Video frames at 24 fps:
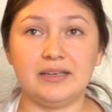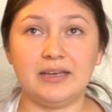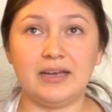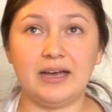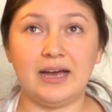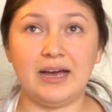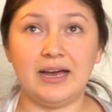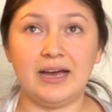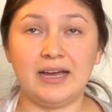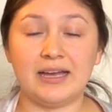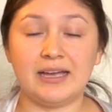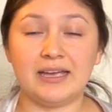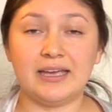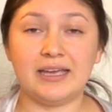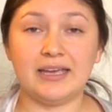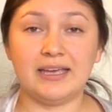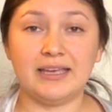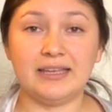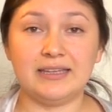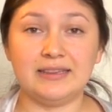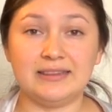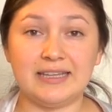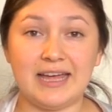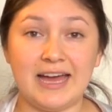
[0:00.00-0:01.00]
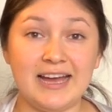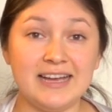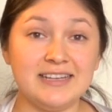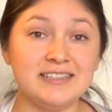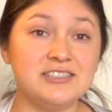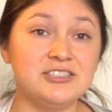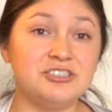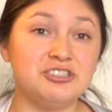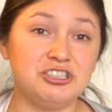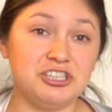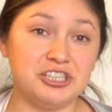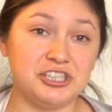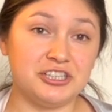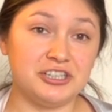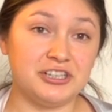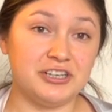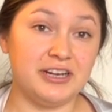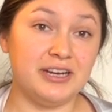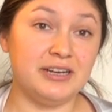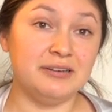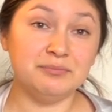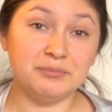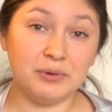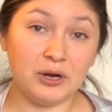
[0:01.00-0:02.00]
I, last year
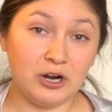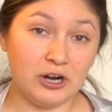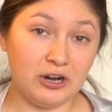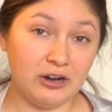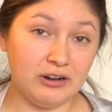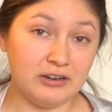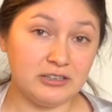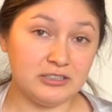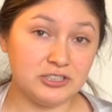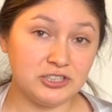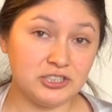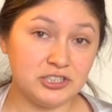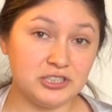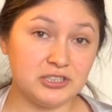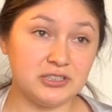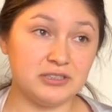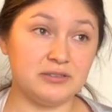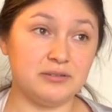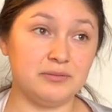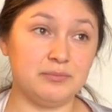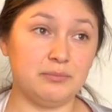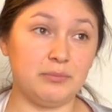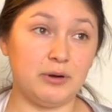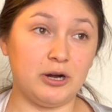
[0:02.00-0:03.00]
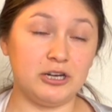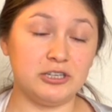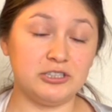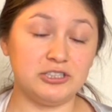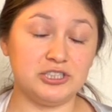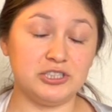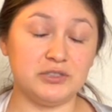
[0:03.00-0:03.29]
in March